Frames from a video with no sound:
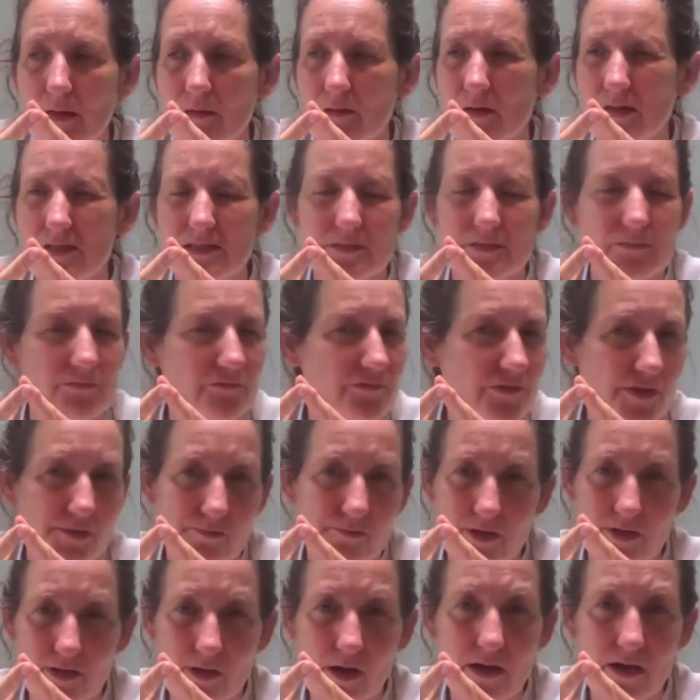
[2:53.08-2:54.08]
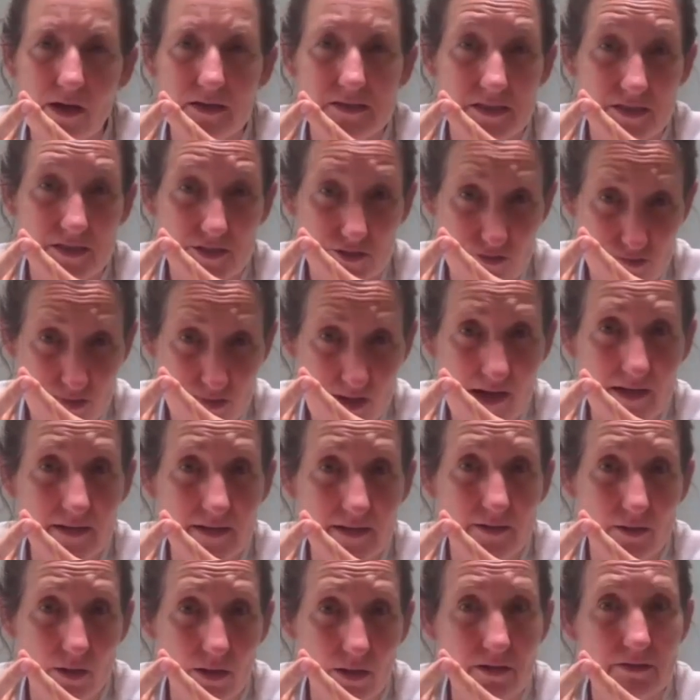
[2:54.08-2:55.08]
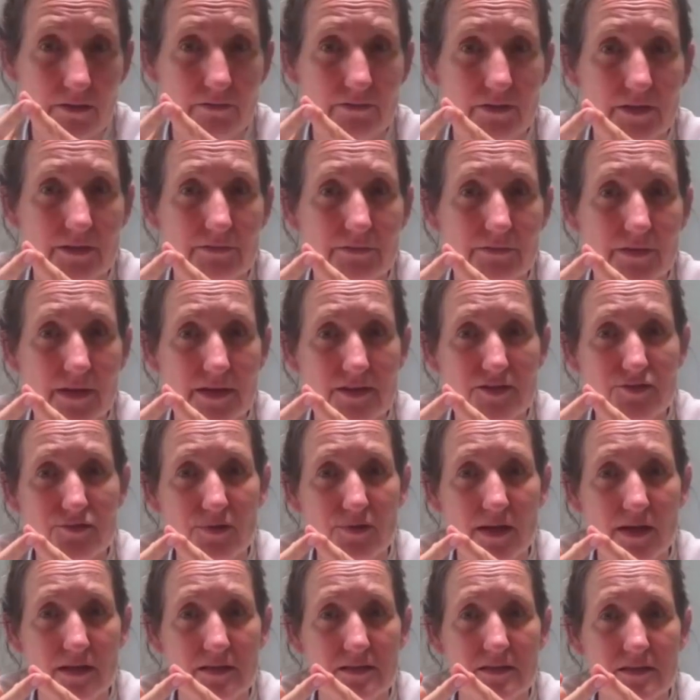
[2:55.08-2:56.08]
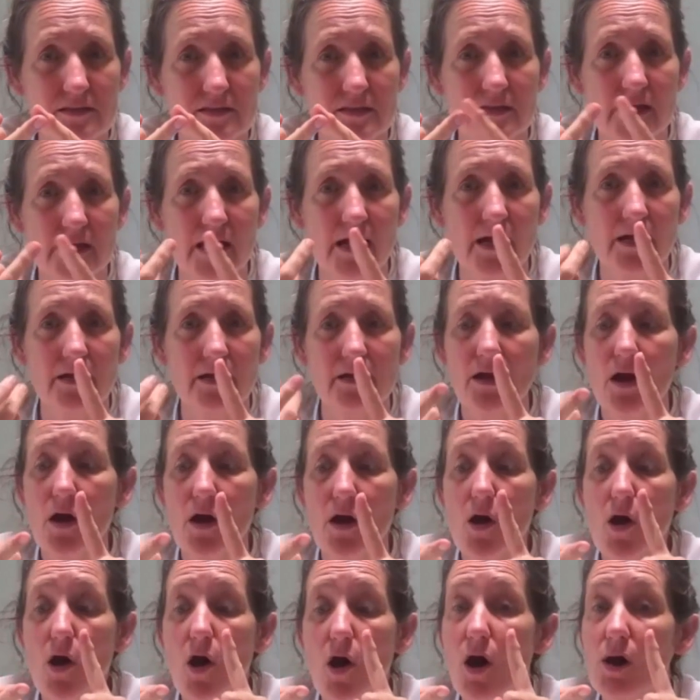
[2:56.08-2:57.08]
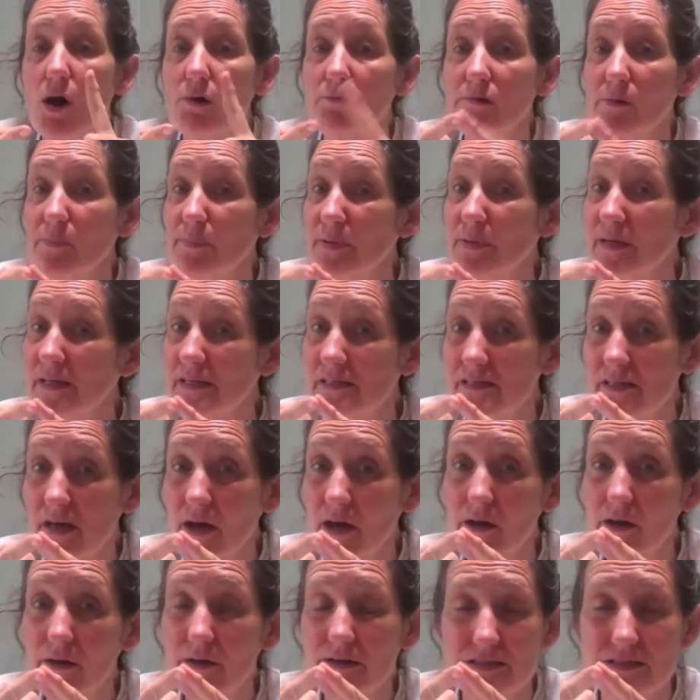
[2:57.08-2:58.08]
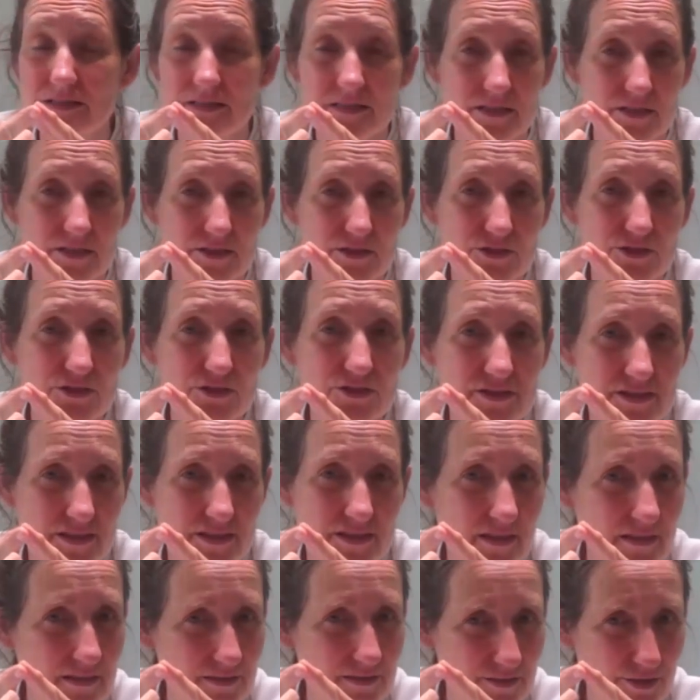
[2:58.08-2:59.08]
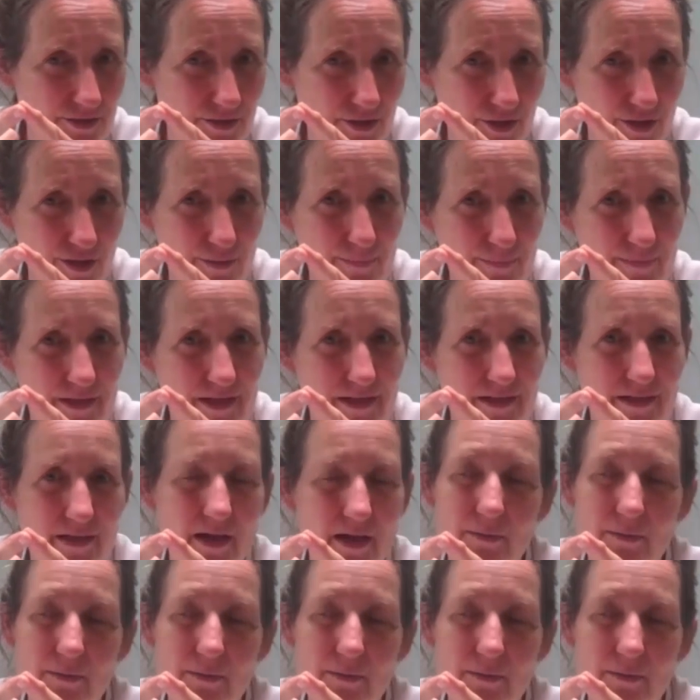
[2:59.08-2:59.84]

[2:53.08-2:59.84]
Got some very nice Australian olive leaf extracts today. Horapito, it's a New Zealand herb, and it